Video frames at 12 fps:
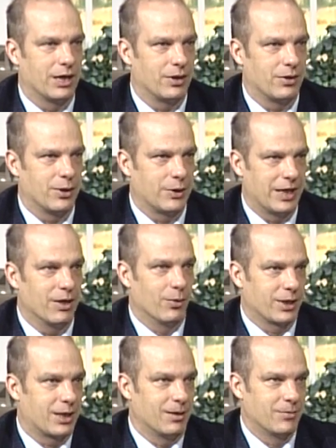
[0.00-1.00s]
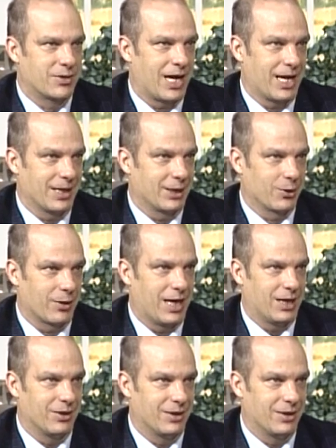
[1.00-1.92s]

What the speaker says: You get what comes out of the ground.